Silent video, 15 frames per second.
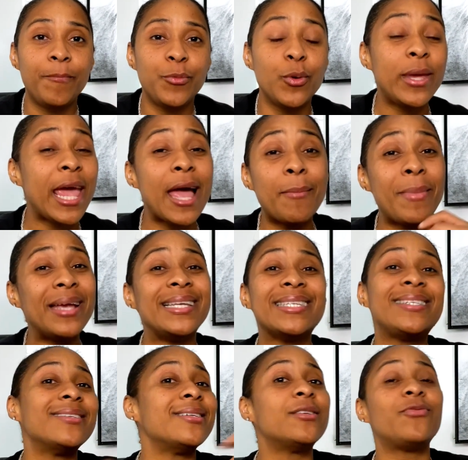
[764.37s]
You can't make
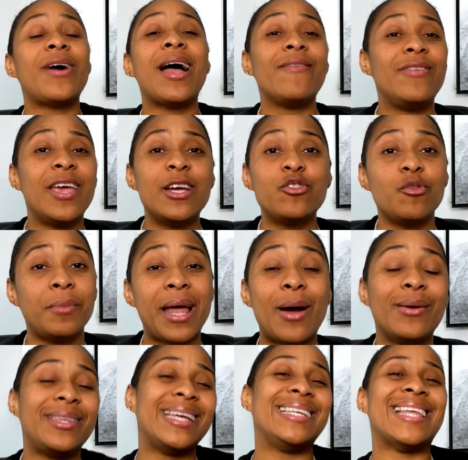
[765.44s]
decisions five years from now.
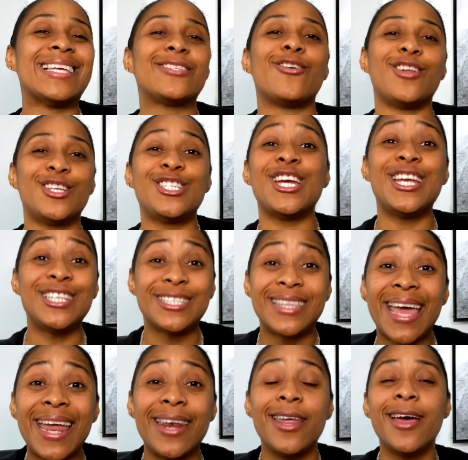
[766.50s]
I think that's going to change
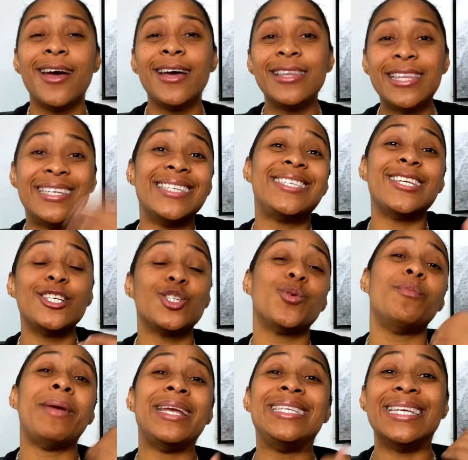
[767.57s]
then. The decisions we
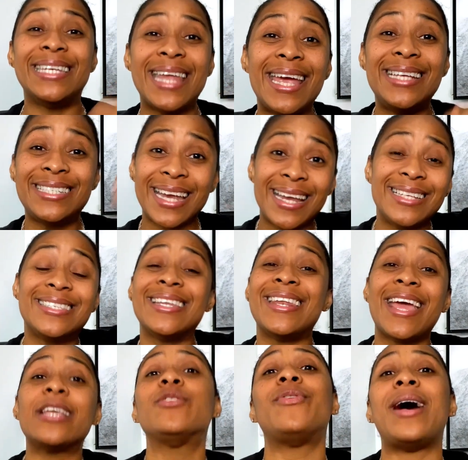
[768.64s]
make today change the
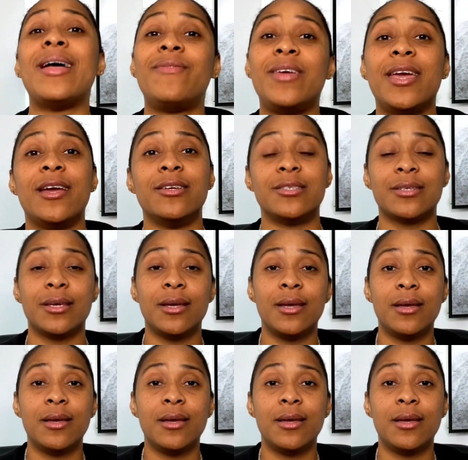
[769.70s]
next five years.